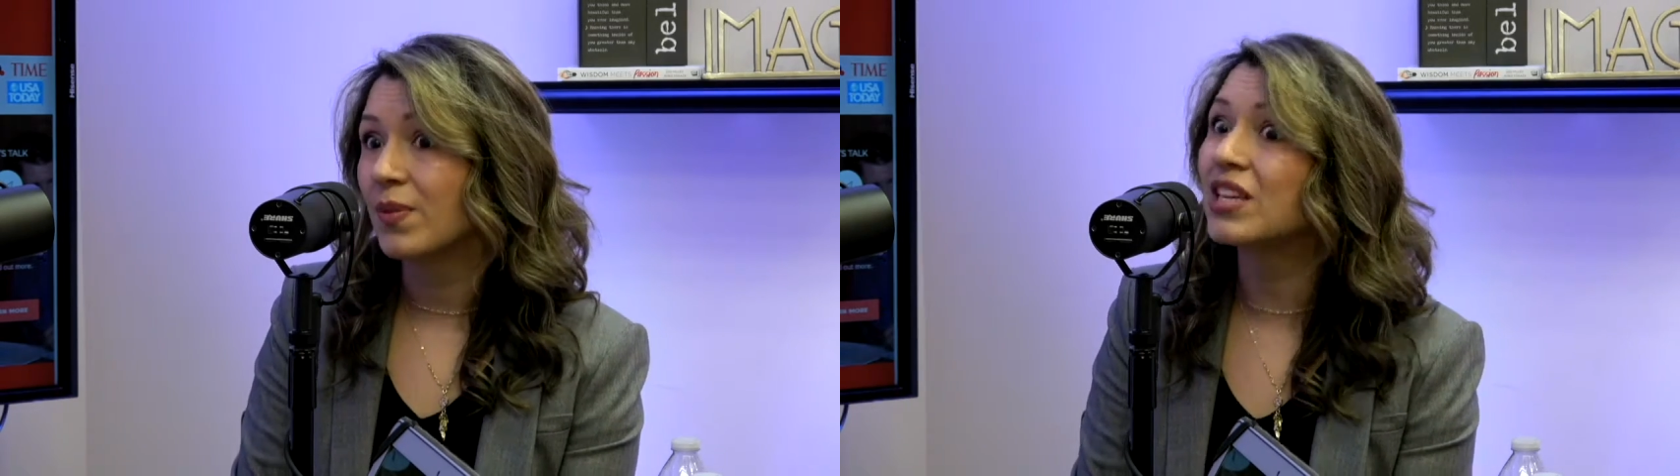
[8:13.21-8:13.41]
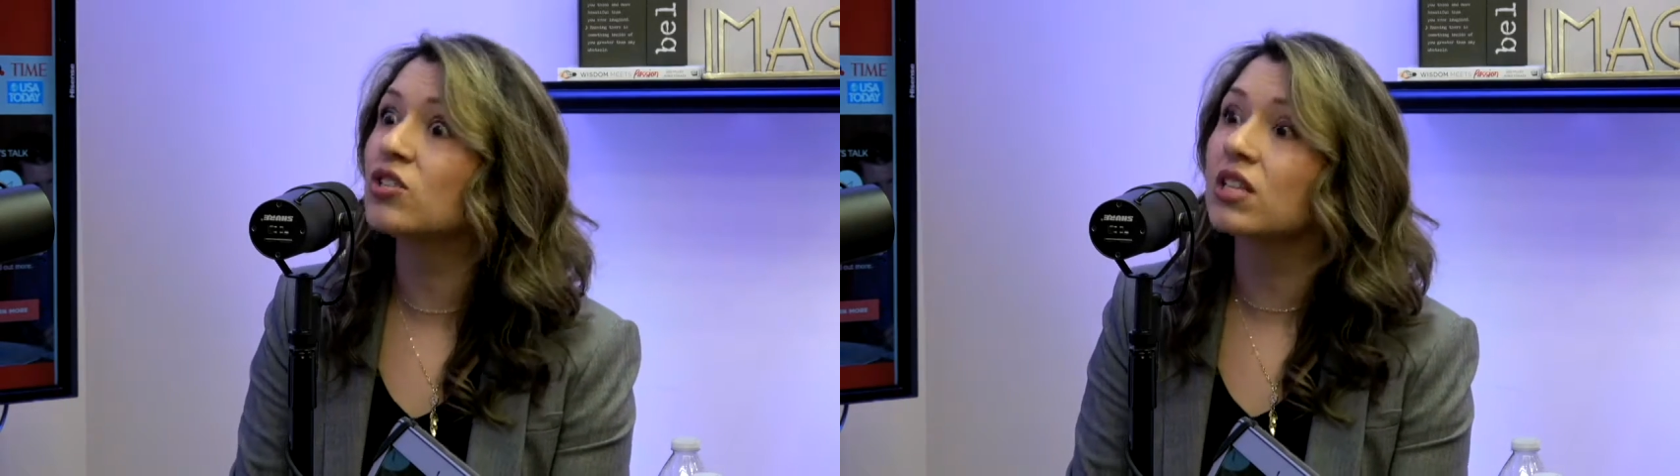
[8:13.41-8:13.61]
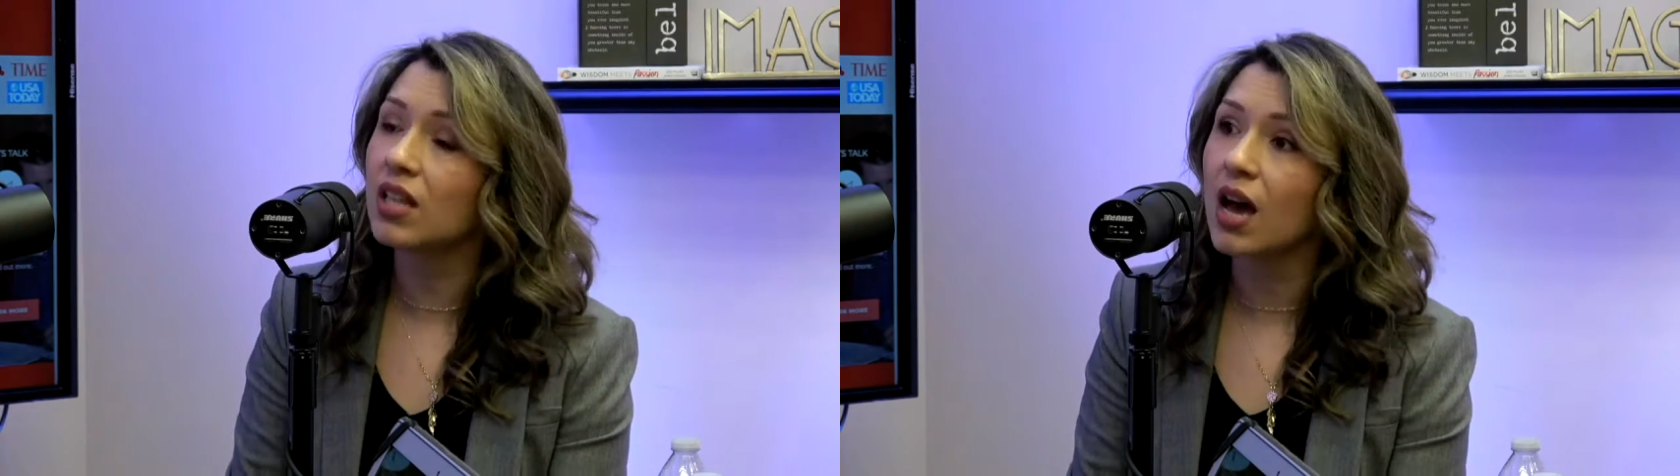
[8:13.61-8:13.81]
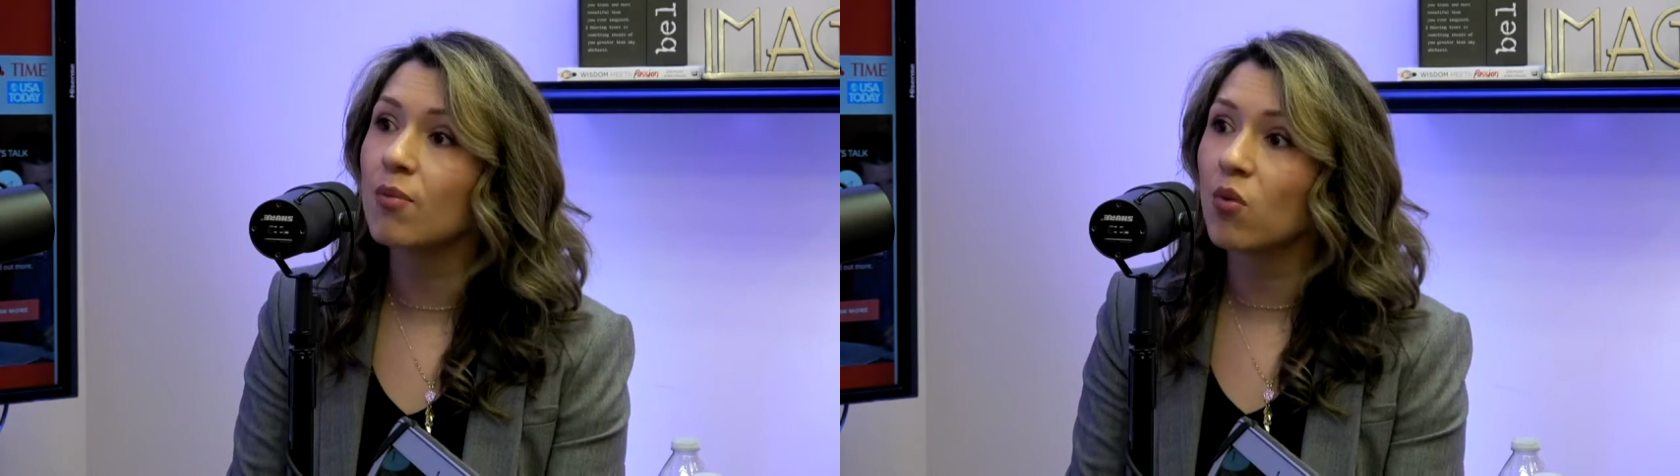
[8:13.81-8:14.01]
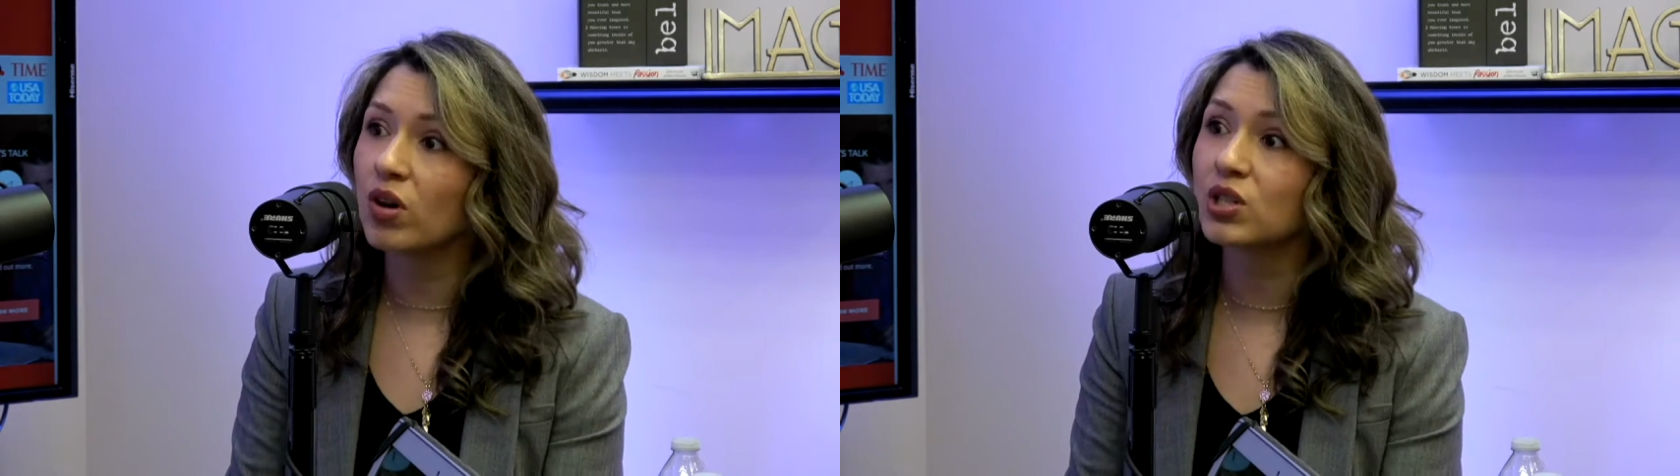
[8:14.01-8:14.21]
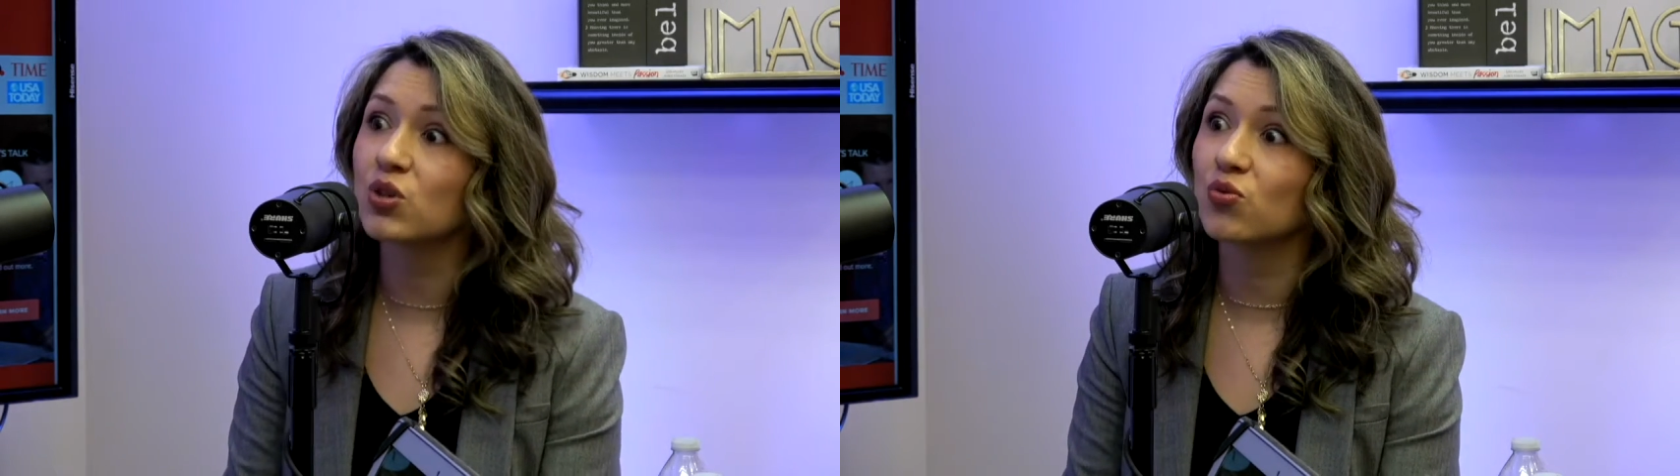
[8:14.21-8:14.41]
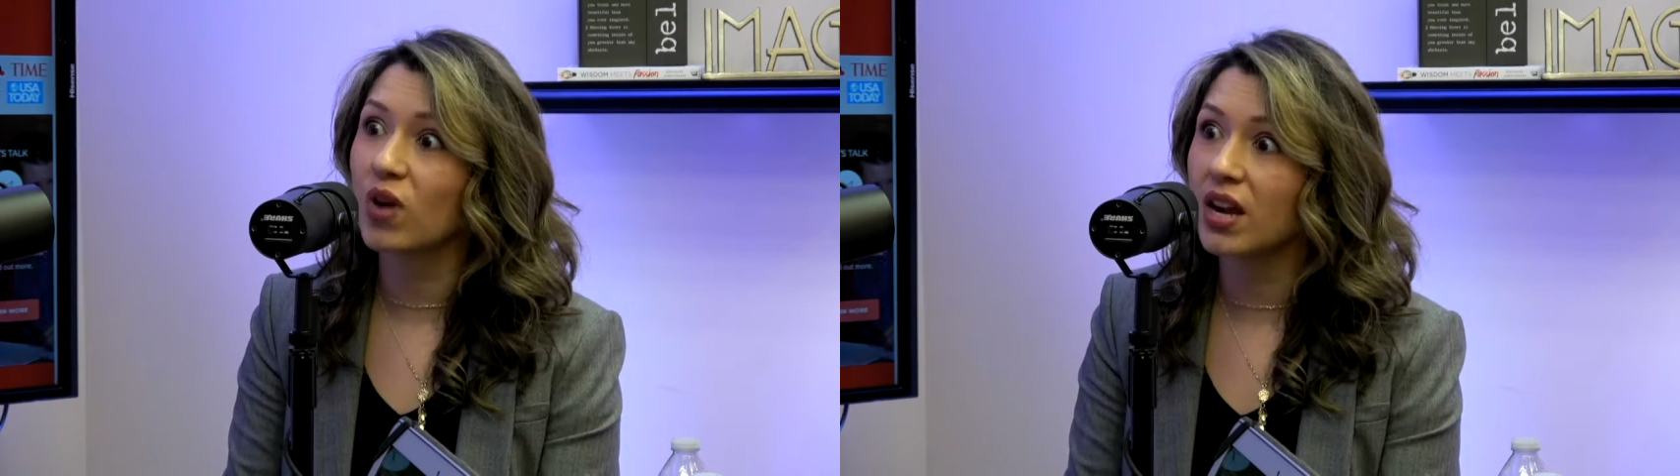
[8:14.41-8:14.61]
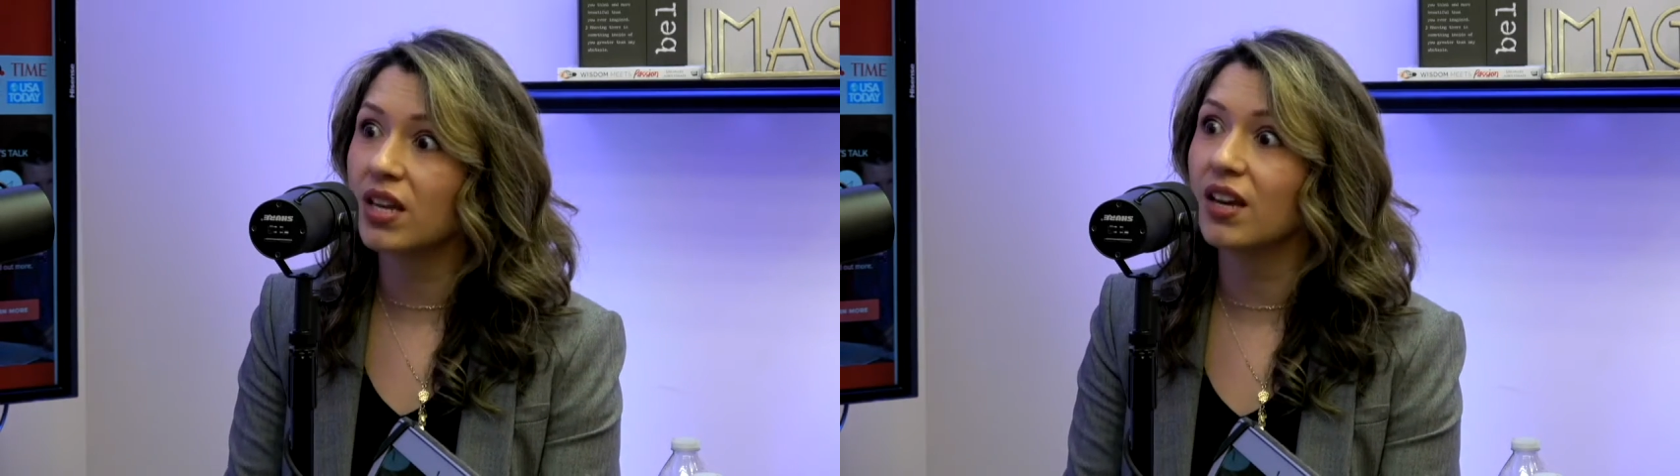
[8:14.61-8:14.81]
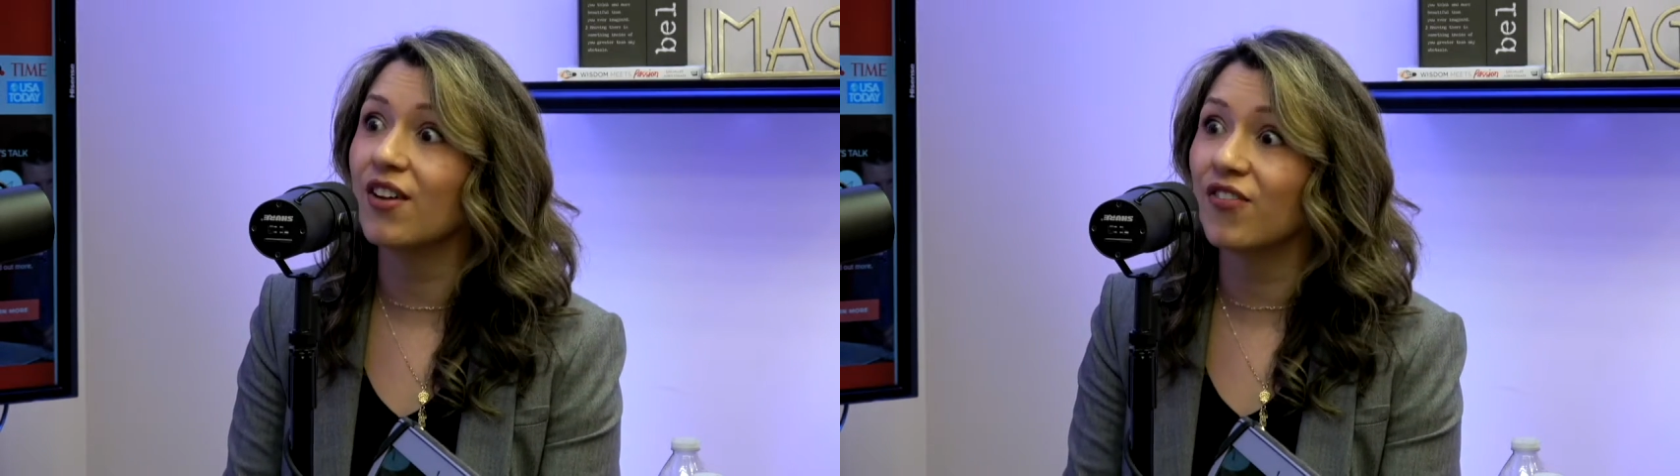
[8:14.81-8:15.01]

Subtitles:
But there's a lot more to running